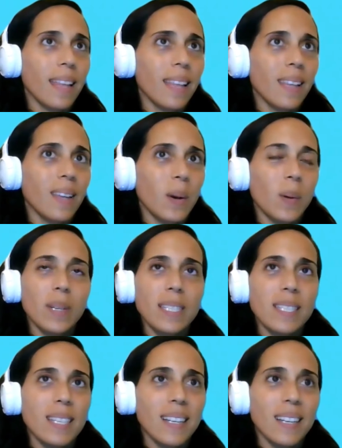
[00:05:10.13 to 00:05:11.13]
there
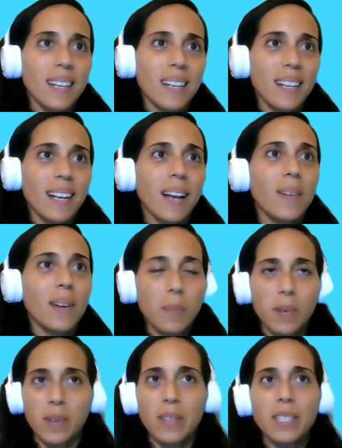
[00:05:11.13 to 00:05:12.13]
was Laura
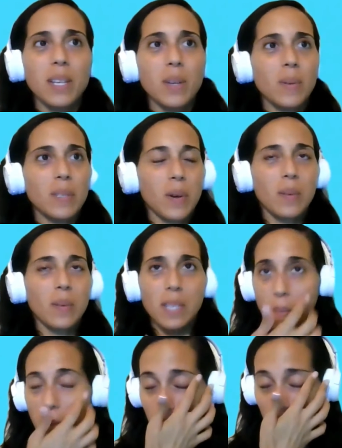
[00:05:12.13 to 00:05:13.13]
Moros, she was
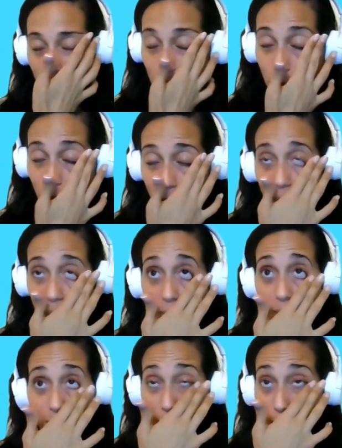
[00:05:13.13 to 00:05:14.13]
coaching me,
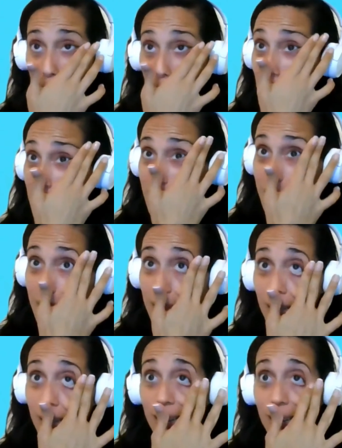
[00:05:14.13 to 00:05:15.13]
and I was
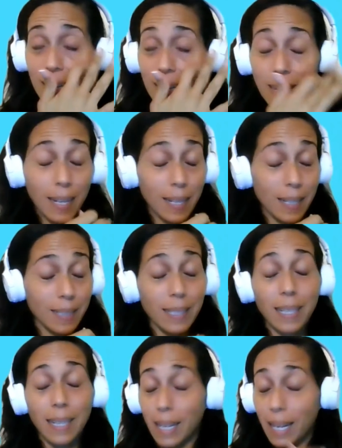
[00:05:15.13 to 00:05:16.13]

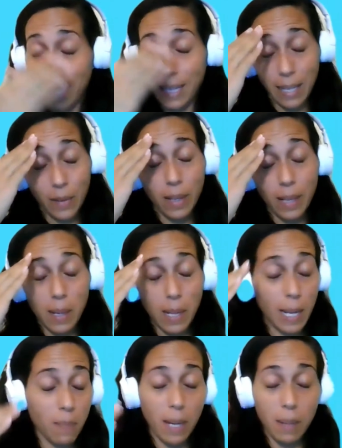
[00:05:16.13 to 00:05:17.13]
like literally,
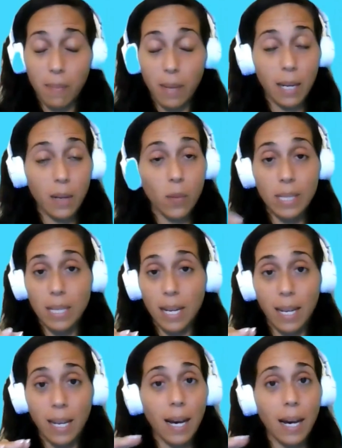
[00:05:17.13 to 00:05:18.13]
like my mind was
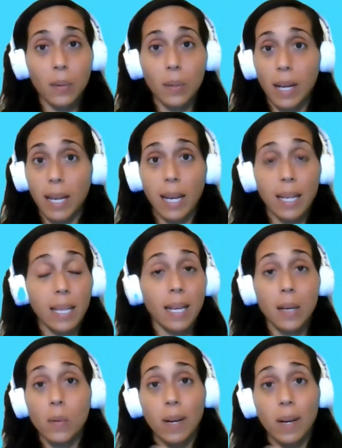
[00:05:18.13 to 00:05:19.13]
like out, like I
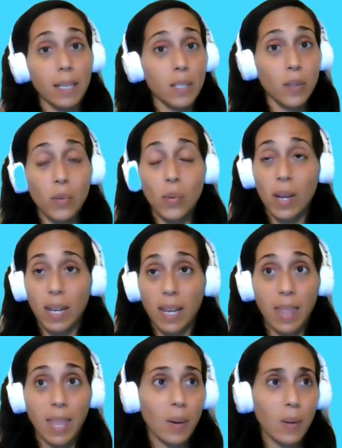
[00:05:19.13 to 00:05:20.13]
didn't want to do
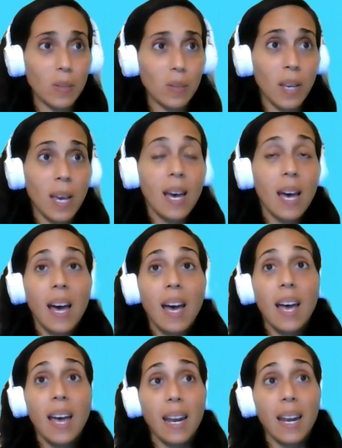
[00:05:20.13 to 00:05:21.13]
anything else.
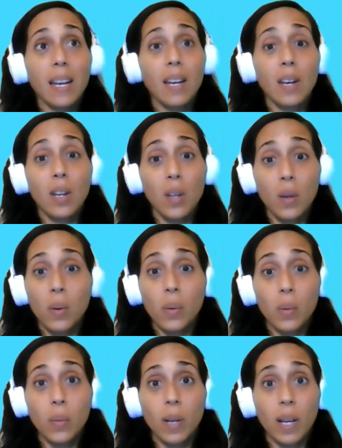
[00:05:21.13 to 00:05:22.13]
And I
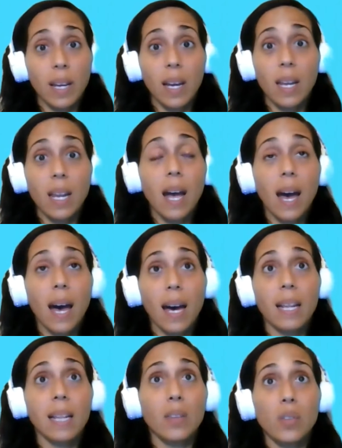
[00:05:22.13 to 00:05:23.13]
knew like I
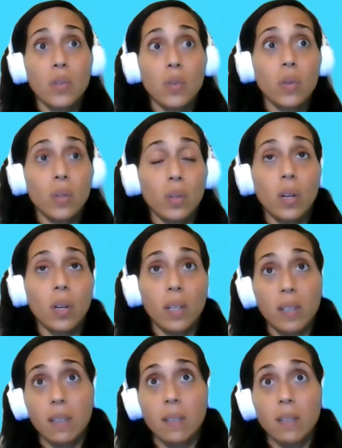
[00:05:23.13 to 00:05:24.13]
hadn't
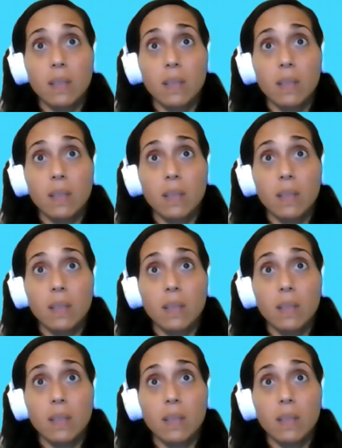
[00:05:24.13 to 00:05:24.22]
done